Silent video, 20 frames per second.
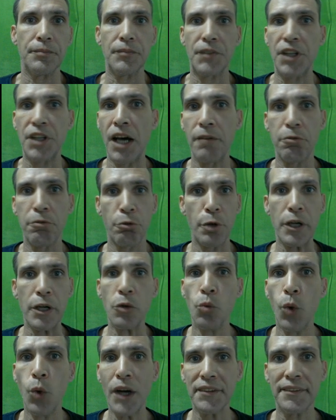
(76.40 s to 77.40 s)

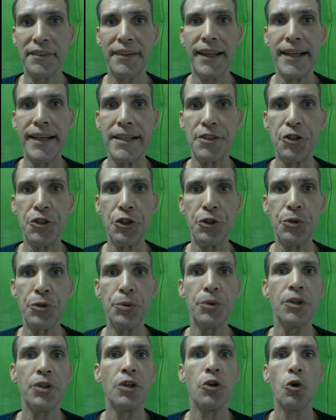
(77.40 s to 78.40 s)
covering what they
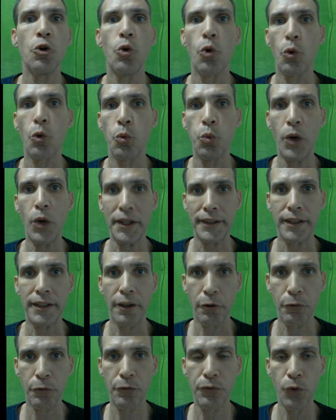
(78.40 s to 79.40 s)
do or what
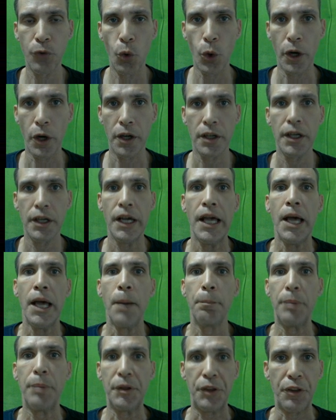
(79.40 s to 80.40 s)
they're for.
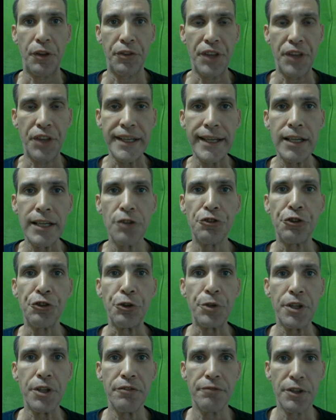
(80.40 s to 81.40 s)
But the thing is,
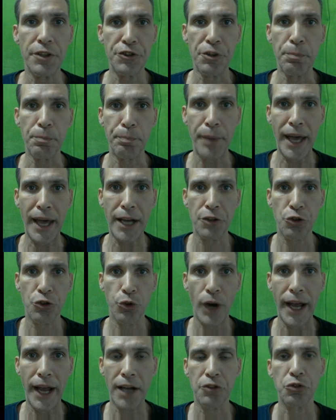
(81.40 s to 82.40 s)
you can visit
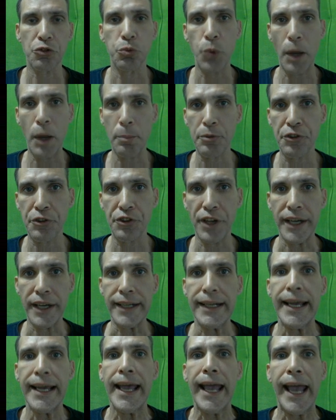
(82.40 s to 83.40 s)
BackTrack's
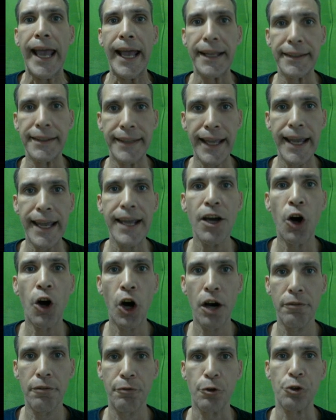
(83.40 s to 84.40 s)
website, and they
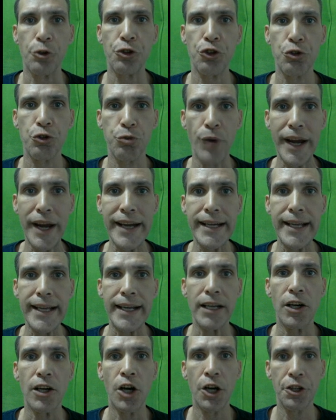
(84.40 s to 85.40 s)
offer
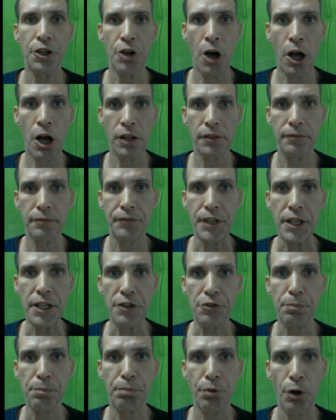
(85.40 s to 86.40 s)
training on all of
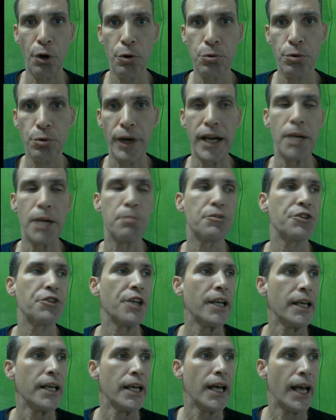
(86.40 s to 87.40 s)
these
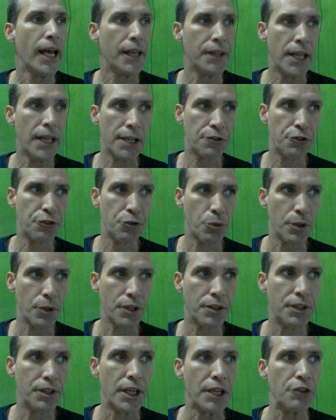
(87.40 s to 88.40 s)
programs and that sort
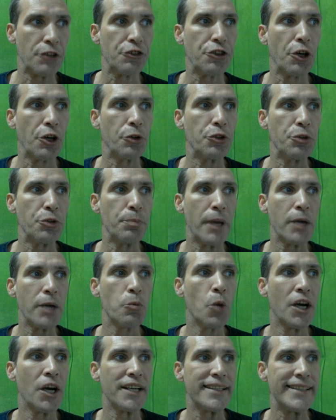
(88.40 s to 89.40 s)
of thing. So you may
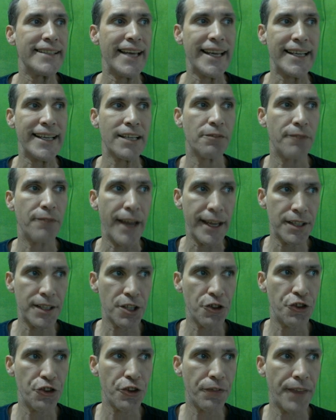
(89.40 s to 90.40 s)
want to take
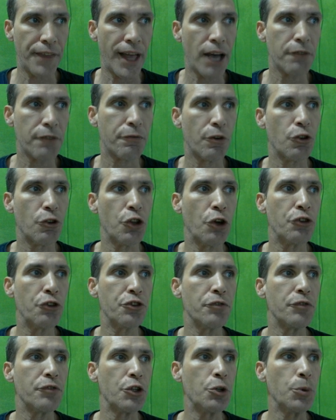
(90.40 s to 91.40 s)
advantage of that for
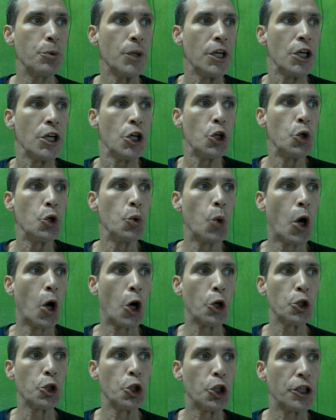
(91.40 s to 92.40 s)
those of you who
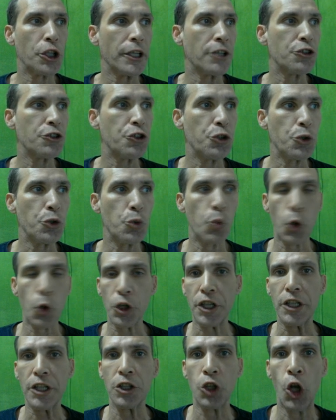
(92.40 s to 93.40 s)
are looking to
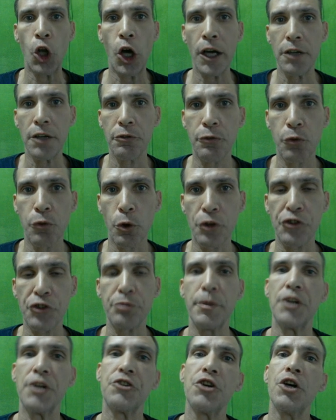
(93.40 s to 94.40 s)
work in law
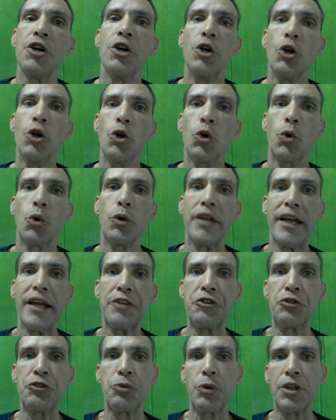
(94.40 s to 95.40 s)
enforcement or
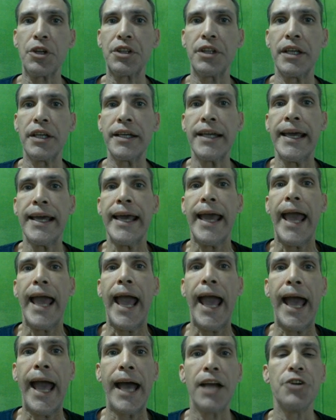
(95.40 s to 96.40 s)
that sort of thing,
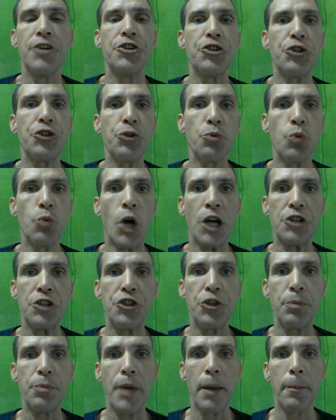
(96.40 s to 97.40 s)
and you want
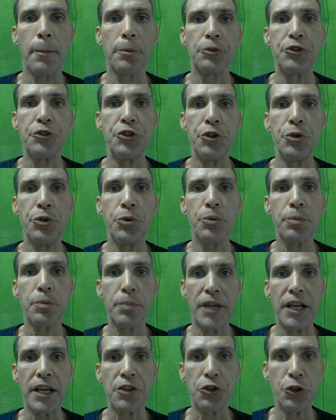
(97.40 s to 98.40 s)
to be able to
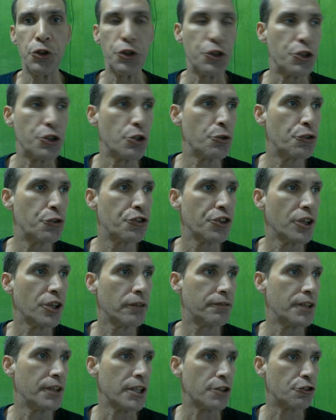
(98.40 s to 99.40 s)
get good use
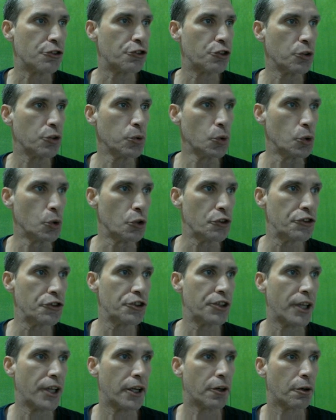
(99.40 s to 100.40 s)
of these tools
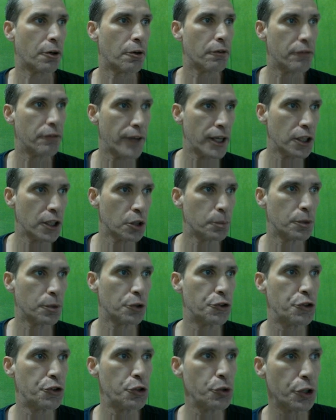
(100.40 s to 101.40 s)
that are
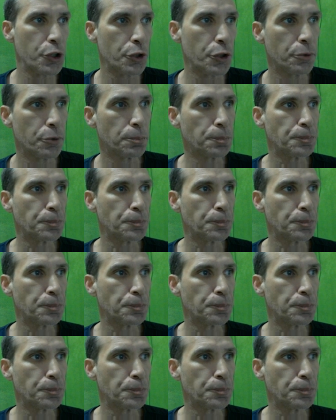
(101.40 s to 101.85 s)
available to you.